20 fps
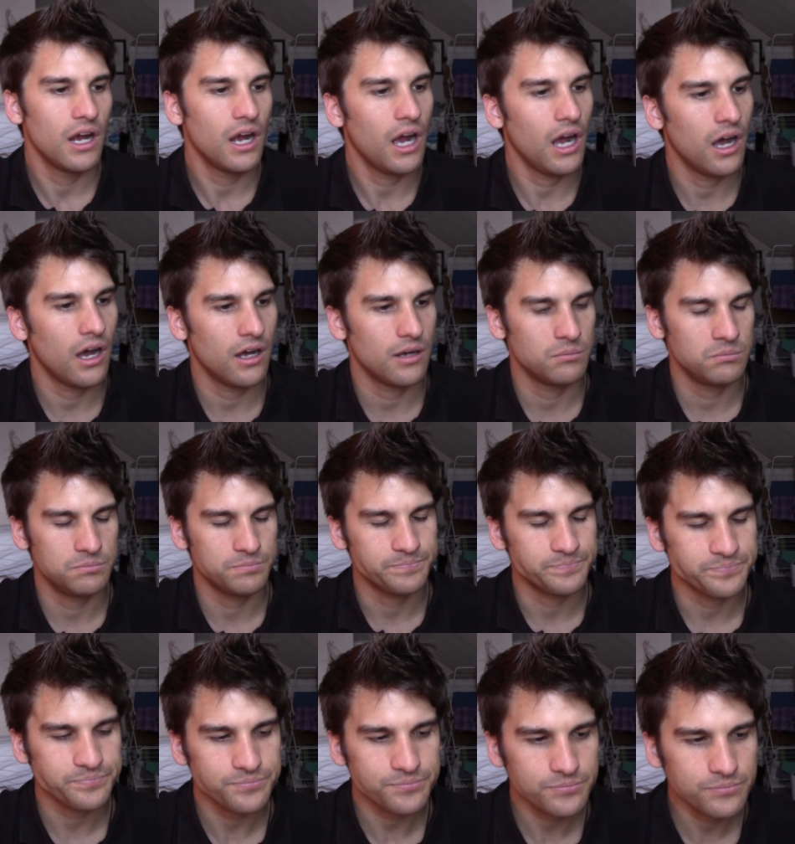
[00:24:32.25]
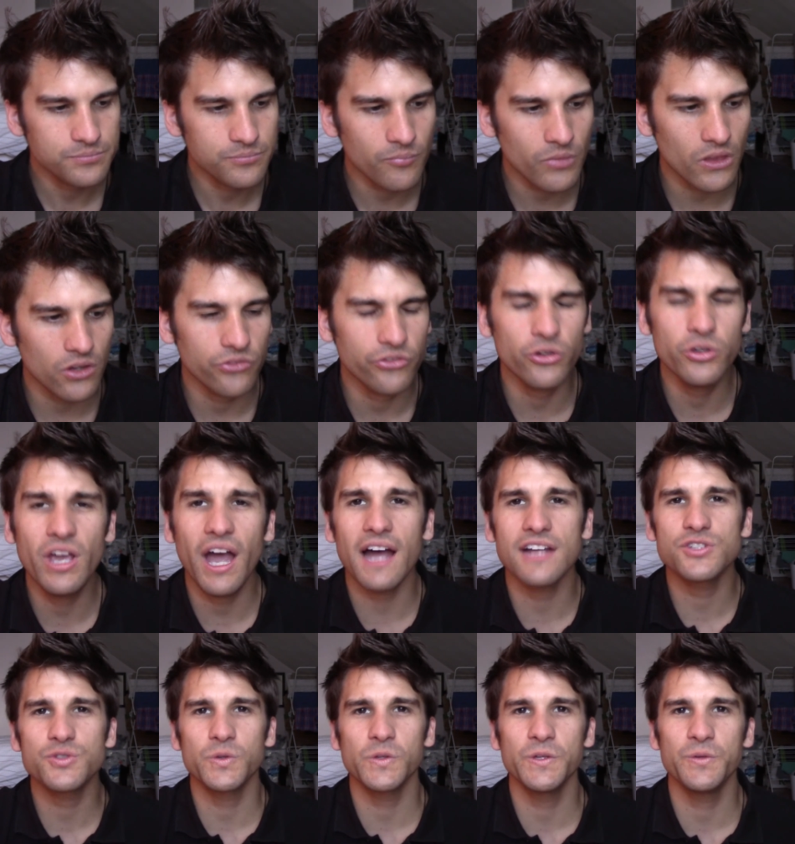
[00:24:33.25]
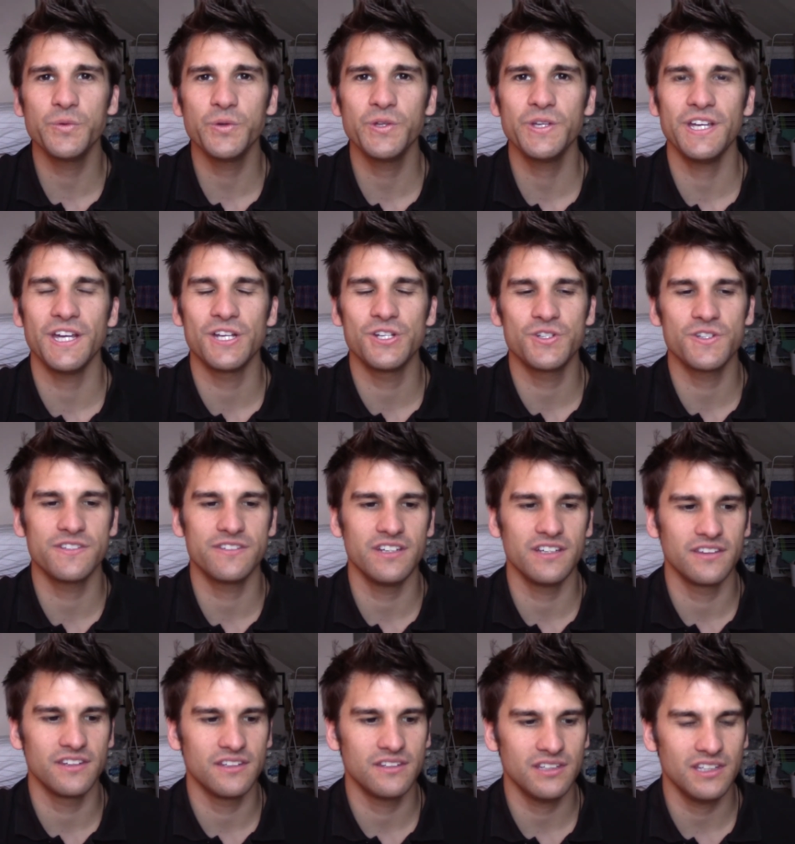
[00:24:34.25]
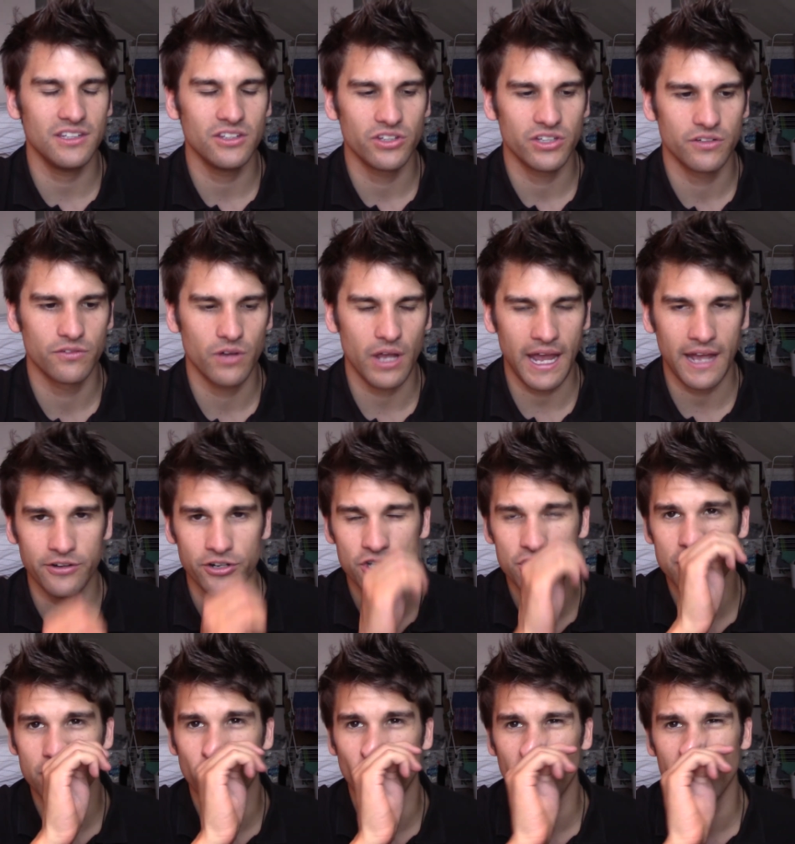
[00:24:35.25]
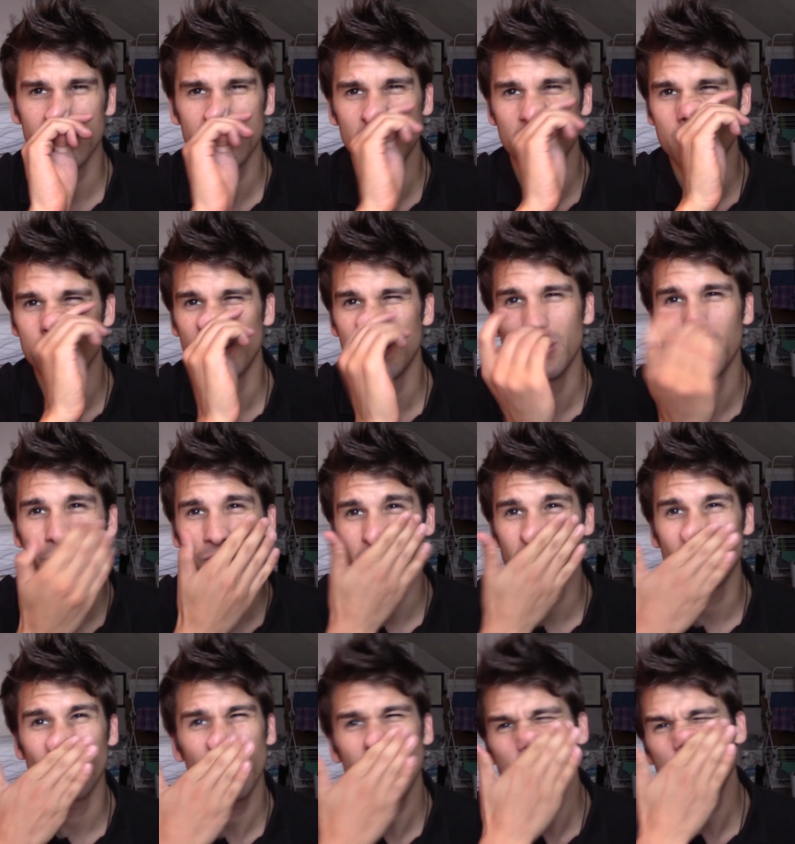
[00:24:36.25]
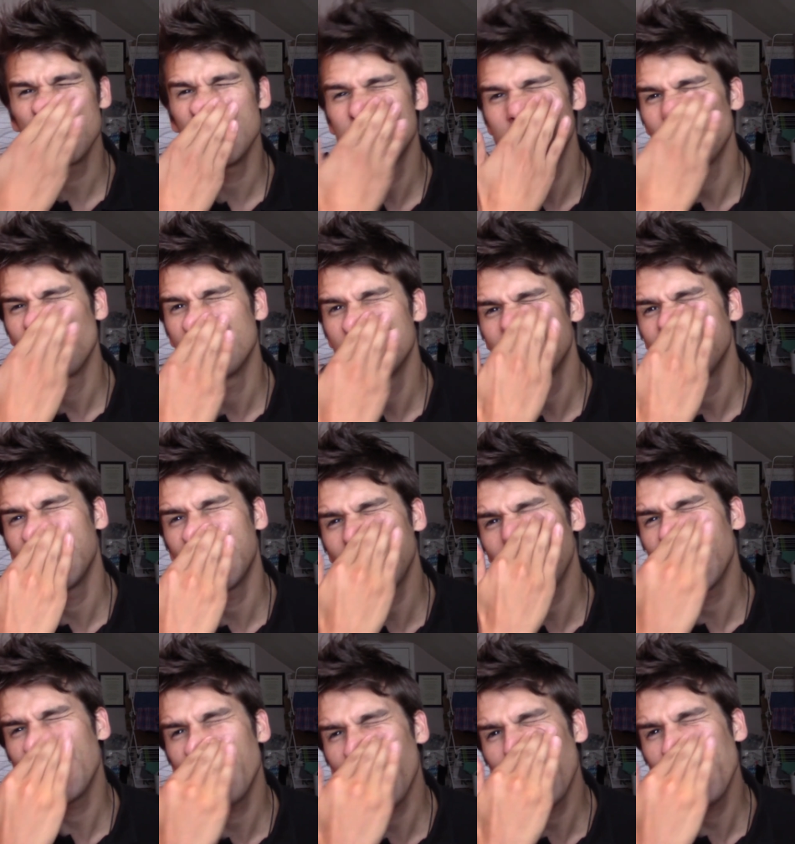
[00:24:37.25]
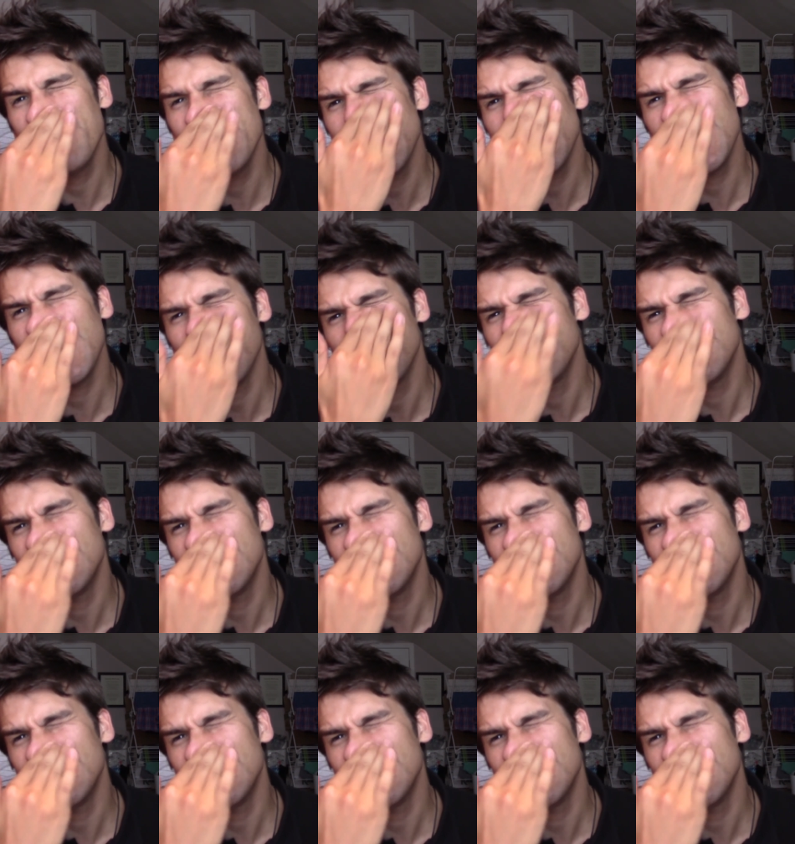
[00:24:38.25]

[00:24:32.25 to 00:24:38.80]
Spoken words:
So yeah, it's really, really interesting, these healing energy vortices. My nose is so itchy, someone's thinking about me.